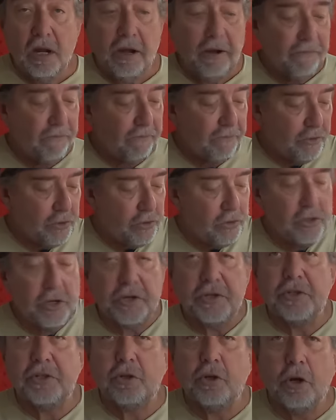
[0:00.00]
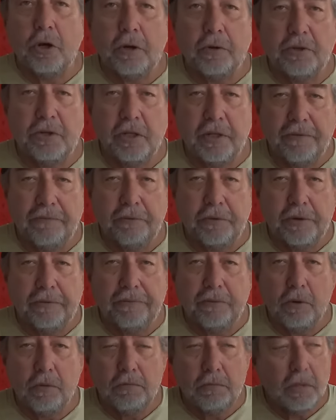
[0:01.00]
I've just got a delivery
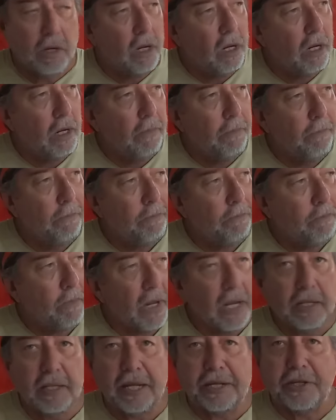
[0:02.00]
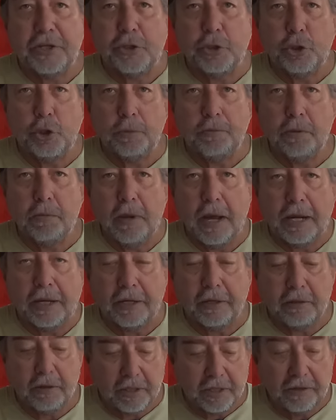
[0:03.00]
from Lucky
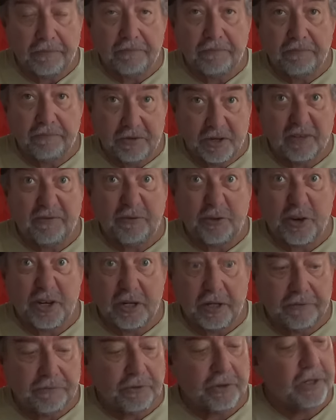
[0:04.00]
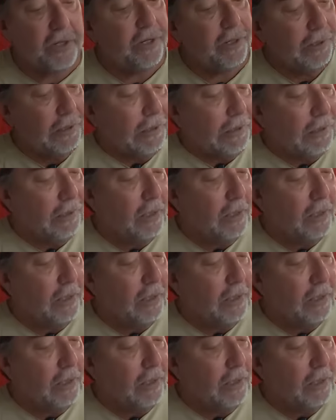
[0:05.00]
Supermarket. I get free delivery here.